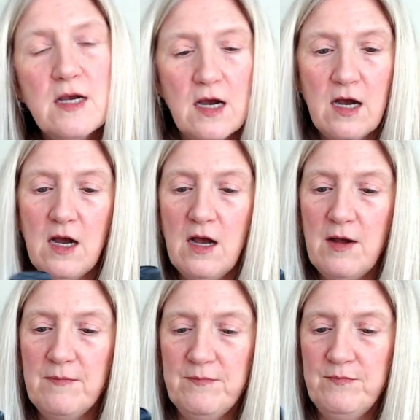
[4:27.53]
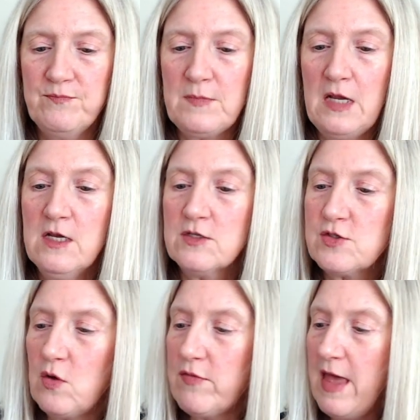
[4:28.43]
Um,
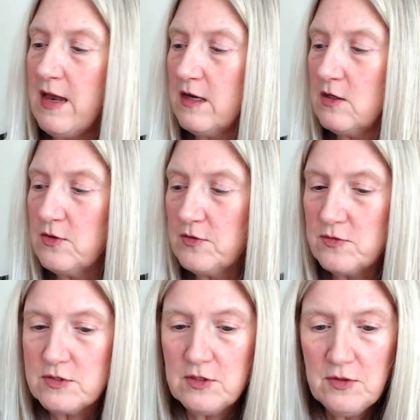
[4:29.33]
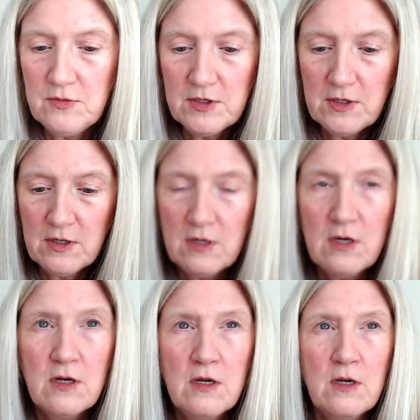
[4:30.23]
so that includes Lunar,
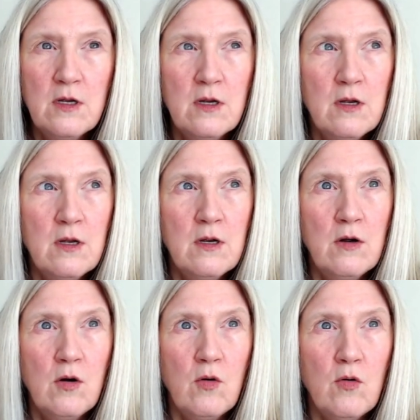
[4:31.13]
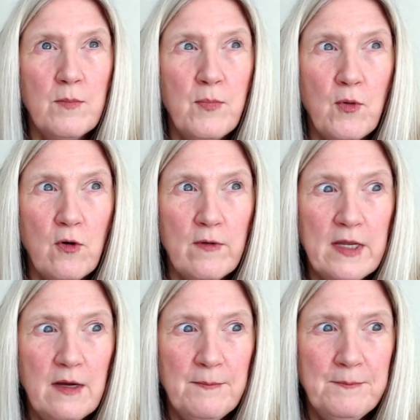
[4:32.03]

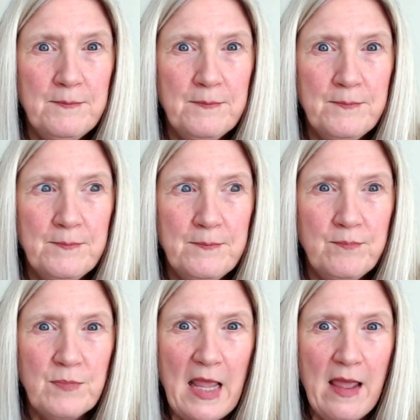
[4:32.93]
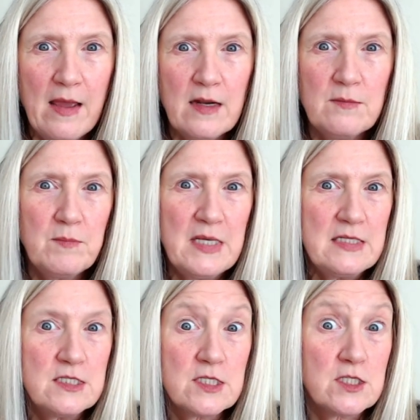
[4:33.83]
Arboreum, and
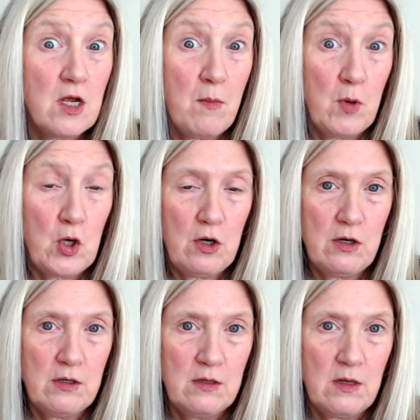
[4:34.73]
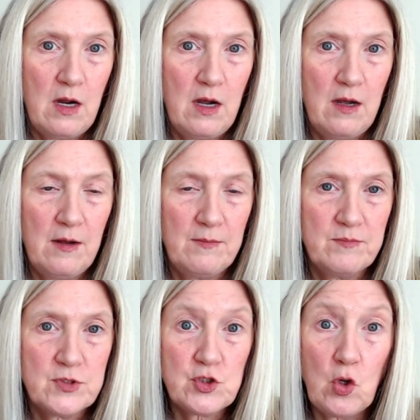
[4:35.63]
Midsummer.
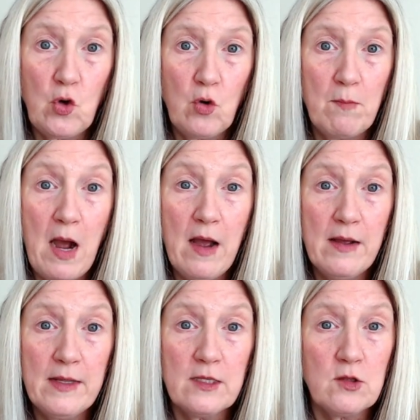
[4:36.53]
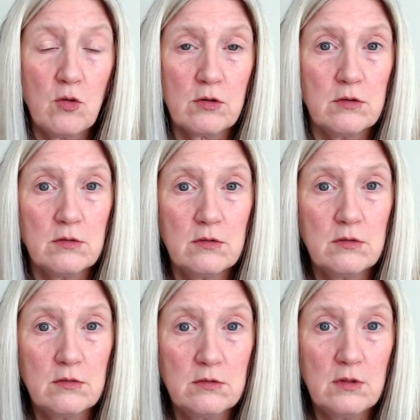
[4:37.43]
Um, so my
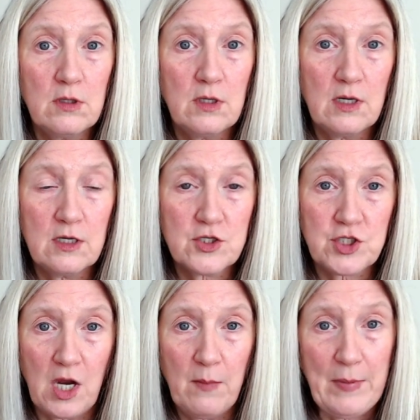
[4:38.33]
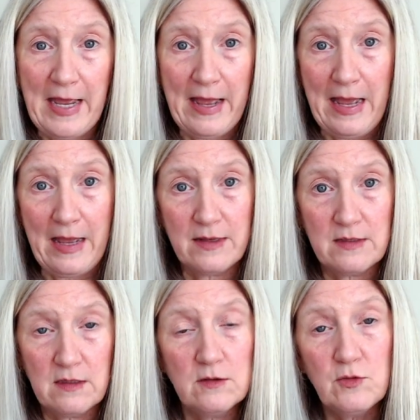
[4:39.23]
local uh, shop
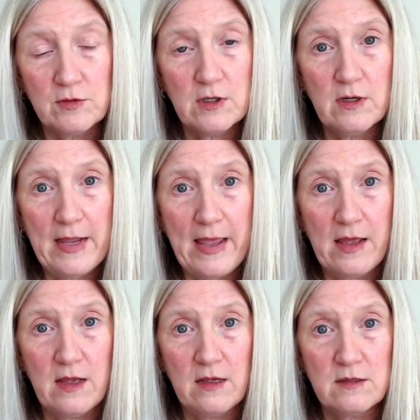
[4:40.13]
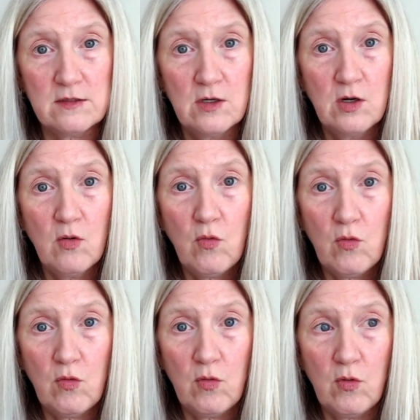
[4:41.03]
had Lunar and
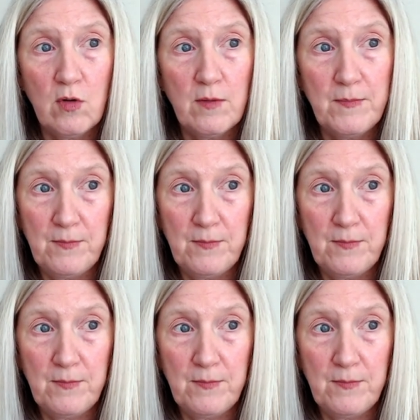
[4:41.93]
or